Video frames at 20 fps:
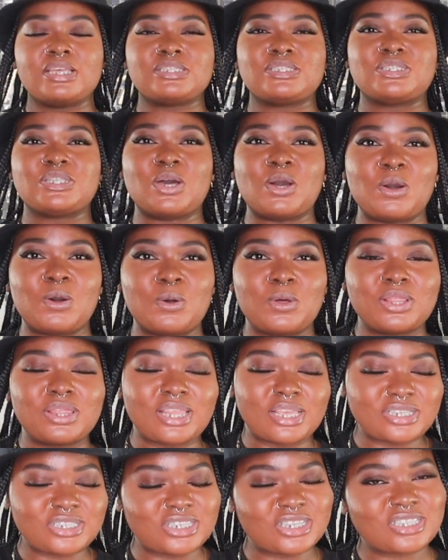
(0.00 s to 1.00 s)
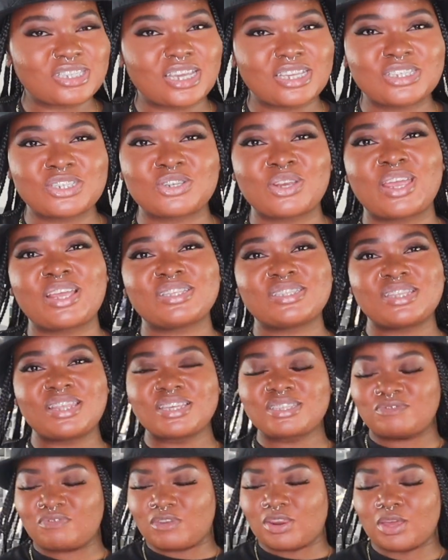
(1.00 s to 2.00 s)
So let's just get straight into
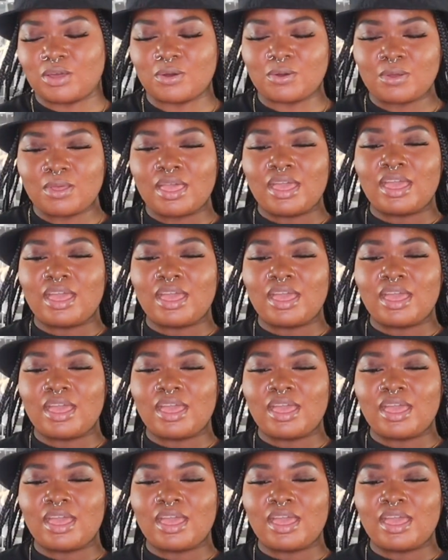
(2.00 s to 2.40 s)
this video.